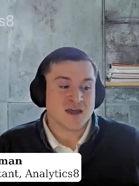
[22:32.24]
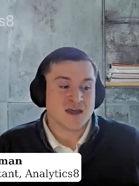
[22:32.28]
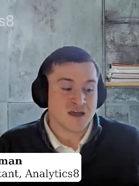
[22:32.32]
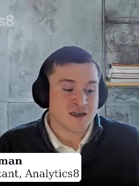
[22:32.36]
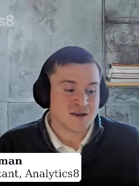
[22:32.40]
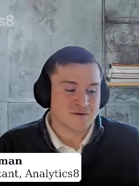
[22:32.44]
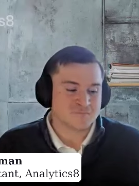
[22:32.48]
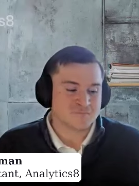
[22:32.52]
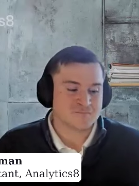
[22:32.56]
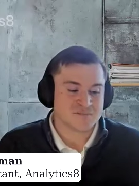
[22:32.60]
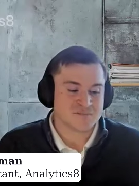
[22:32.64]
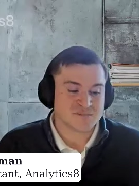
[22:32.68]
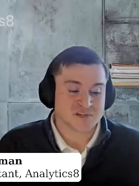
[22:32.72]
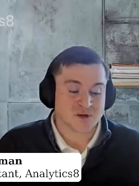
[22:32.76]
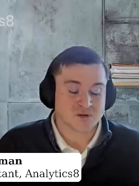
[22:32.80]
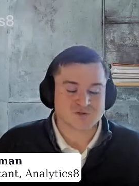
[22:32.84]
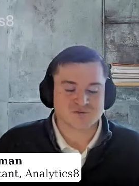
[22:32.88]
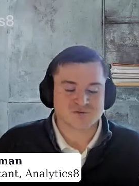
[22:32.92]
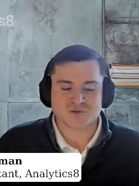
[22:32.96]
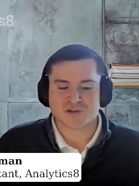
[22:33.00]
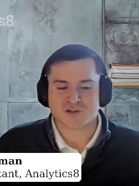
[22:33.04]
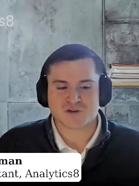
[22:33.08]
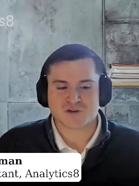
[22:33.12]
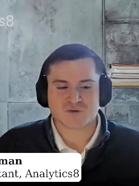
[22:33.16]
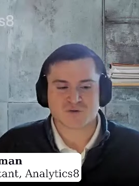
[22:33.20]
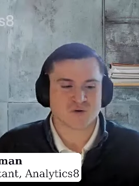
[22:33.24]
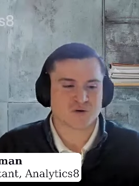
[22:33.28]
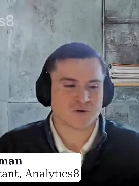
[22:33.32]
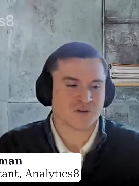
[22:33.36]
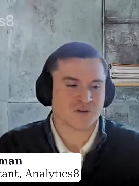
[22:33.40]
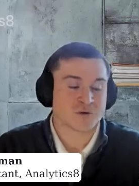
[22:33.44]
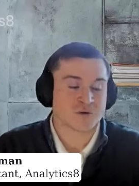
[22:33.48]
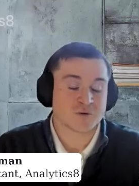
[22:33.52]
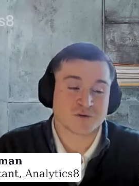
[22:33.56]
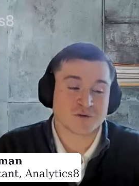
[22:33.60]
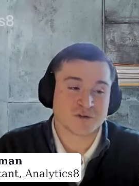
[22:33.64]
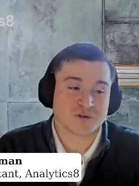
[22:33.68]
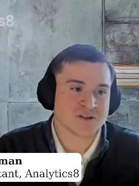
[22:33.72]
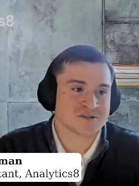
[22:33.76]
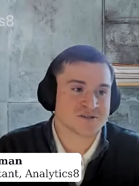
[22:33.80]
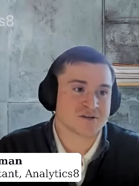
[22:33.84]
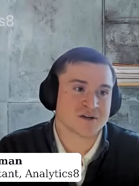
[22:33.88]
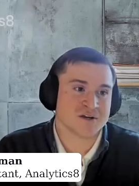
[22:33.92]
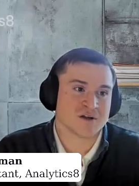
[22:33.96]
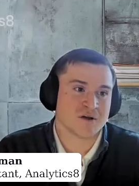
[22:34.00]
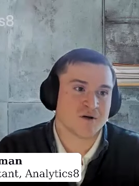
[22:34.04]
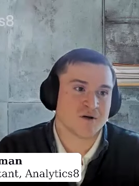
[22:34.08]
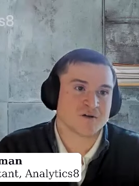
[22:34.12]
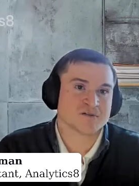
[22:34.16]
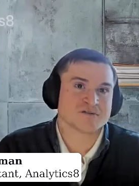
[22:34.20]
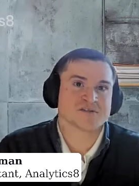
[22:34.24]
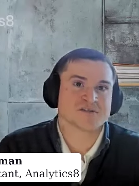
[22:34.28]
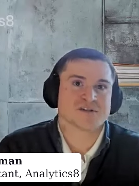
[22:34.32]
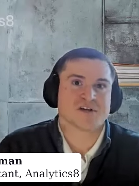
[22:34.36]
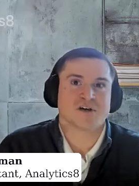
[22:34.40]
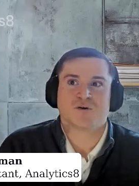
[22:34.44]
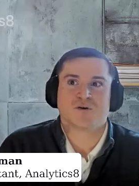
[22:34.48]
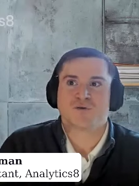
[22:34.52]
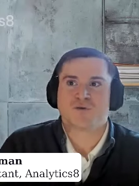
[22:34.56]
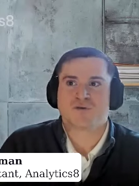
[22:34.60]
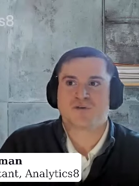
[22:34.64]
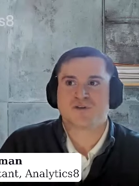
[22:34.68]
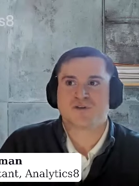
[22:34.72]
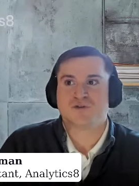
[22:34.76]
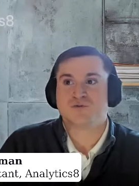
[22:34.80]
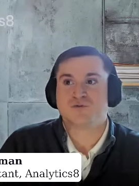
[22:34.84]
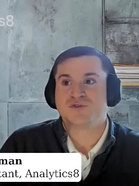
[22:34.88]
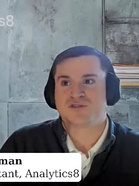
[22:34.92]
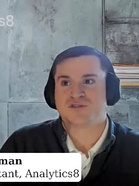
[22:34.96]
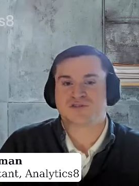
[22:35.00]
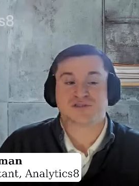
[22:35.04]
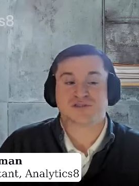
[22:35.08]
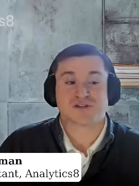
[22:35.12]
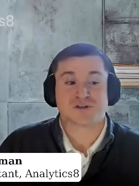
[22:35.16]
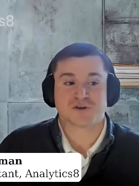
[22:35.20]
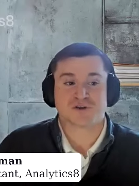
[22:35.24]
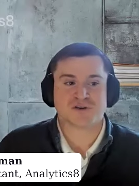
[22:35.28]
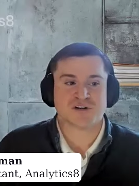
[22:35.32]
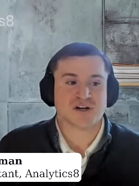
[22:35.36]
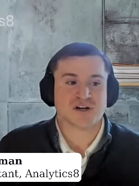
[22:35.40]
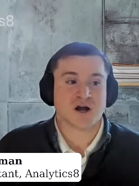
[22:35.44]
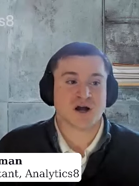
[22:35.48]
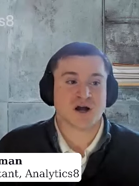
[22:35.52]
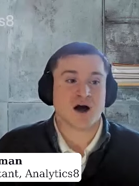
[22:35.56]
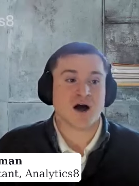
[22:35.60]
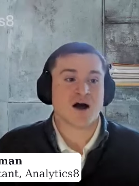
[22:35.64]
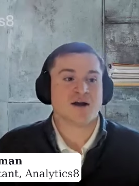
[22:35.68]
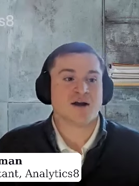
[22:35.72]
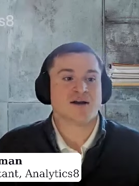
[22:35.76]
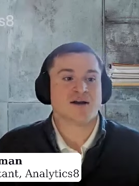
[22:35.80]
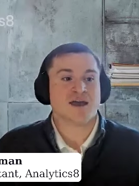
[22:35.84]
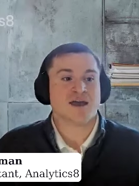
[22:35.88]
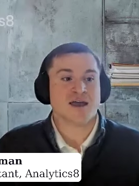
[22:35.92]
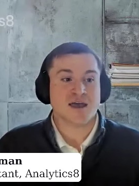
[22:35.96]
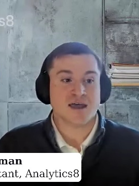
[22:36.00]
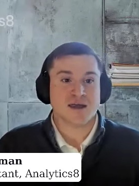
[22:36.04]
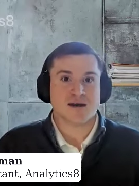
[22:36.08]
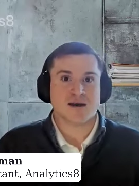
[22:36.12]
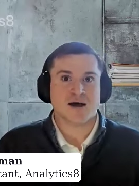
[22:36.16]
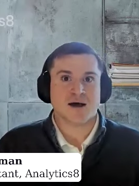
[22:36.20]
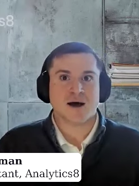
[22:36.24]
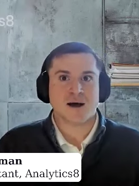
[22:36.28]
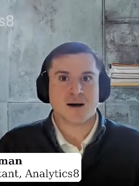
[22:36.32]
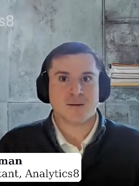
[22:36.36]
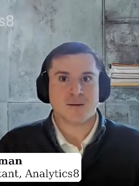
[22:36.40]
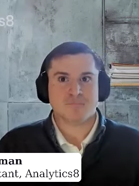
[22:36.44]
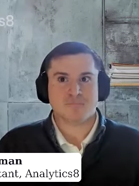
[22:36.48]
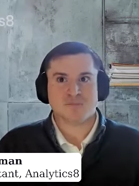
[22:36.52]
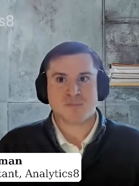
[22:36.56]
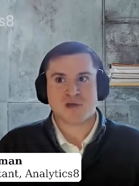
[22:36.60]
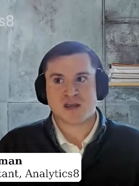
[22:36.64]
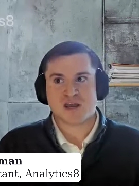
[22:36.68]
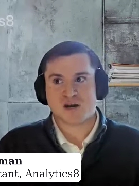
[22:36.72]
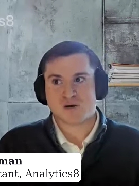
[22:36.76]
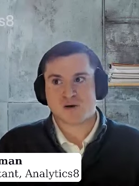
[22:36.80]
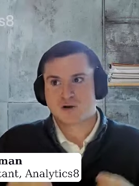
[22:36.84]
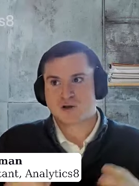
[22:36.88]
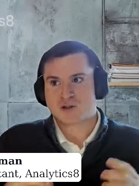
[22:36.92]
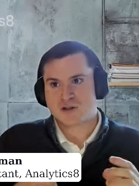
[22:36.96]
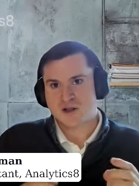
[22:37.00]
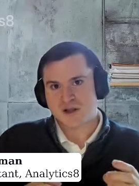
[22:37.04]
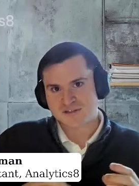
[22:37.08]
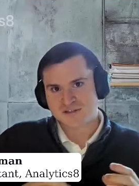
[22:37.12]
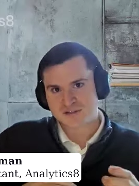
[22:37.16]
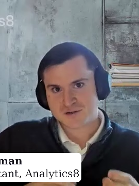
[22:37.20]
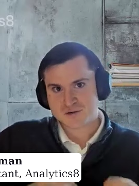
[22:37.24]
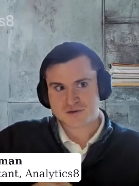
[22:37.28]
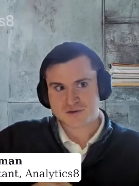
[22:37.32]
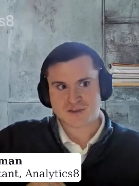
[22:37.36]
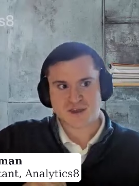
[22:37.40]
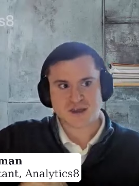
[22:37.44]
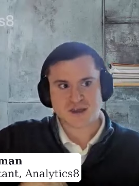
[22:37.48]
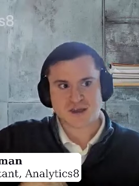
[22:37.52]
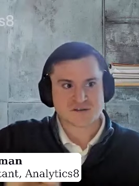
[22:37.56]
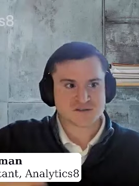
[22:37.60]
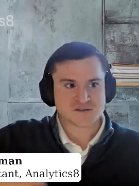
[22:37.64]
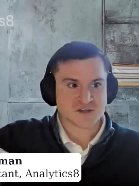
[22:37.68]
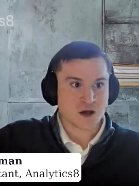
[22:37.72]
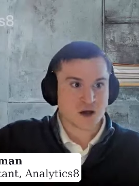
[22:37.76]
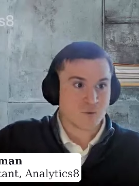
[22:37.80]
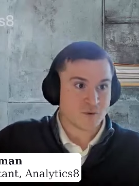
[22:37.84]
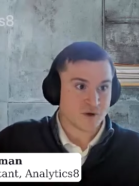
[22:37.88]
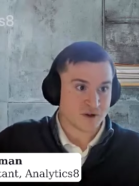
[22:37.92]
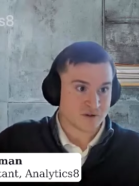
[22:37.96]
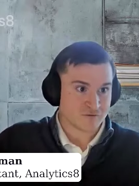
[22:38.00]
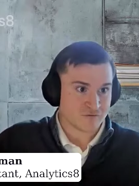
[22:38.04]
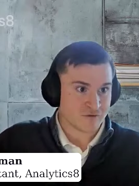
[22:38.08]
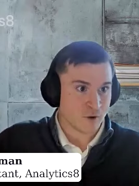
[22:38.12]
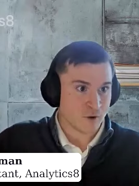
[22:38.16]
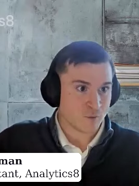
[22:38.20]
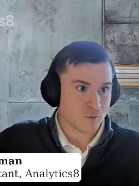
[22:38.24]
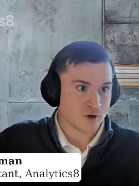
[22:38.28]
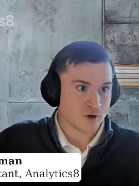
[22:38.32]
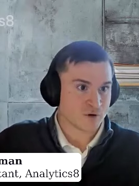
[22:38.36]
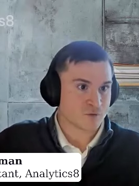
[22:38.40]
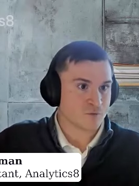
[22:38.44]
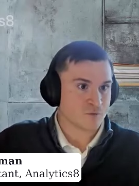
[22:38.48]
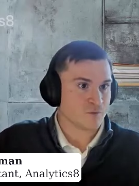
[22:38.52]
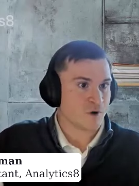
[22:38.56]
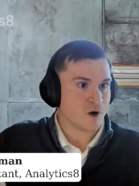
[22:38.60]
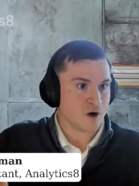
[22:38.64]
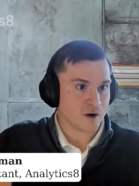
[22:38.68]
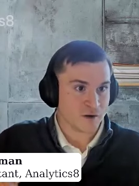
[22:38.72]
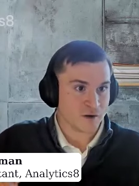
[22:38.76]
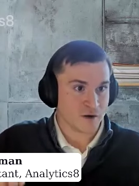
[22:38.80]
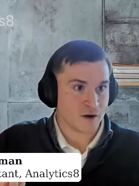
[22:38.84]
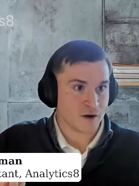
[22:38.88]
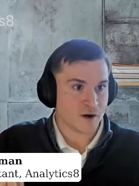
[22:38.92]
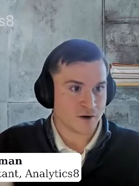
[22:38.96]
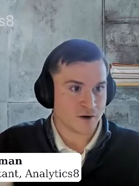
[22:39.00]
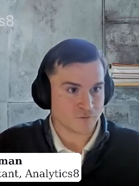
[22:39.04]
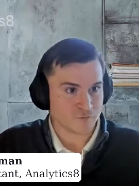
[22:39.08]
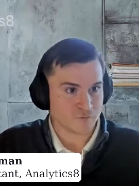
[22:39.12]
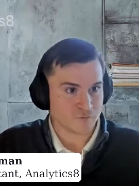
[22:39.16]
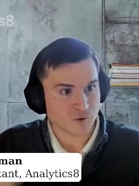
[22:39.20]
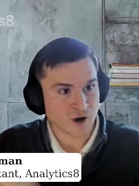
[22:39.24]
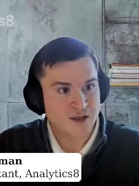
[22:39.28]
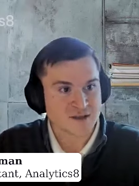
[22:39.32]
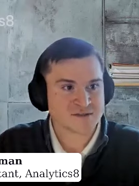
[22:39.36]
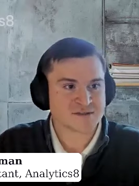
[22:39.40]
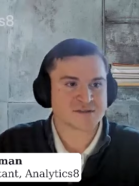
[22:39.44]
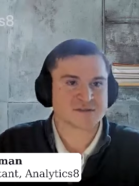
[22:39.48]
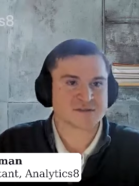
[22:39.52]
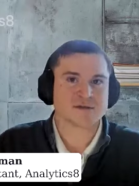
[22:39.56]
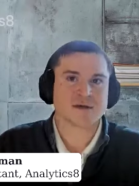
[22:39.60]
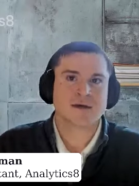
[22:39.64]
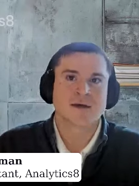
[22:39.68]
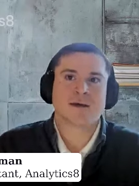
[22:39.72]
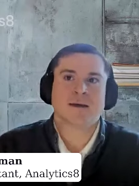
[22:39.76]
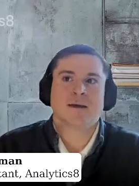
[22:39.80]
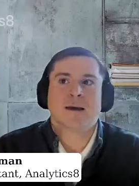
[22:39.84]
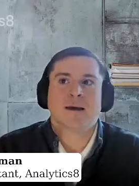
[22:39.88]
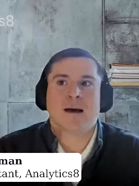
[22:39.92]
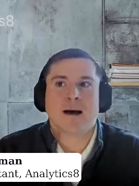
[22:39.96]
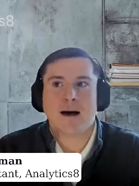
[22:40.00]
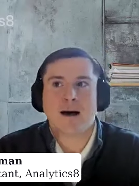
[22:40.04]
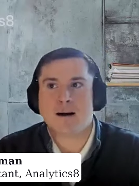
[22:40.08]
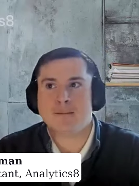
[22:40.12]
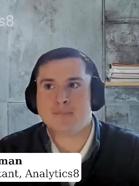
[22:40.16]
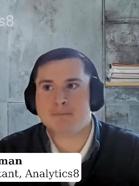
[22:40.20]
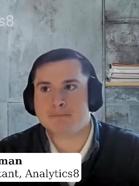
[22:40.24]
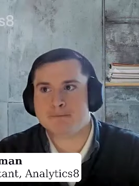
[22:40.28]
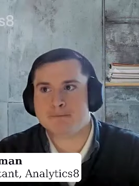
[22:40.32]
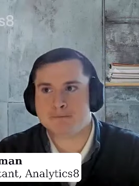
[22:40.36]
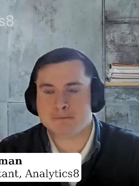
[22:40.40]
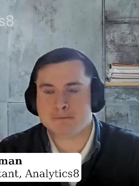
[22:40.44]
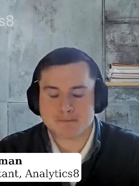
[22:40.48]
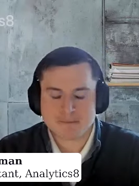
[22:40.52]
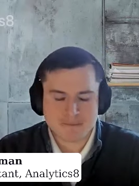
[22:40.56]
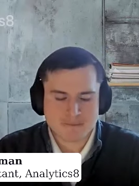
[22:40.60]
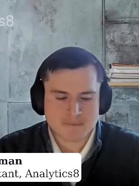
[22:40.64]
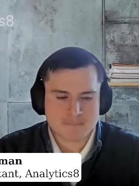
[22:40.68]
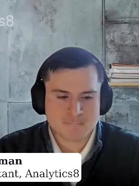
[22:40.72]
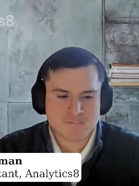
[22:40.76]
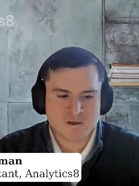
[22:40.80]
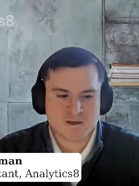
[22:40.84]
And so it's really cool. Liquid clustering also, you just turn it on and it'll cluster things going forward on writes. Um,